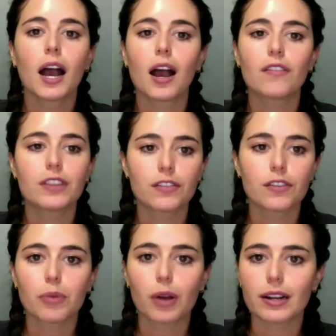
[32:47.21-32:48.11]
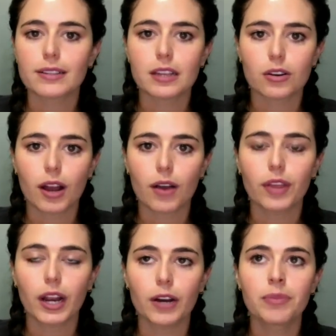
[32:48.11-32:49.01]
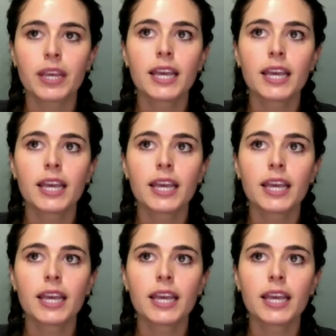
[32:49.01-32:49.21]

of the different products that are out there.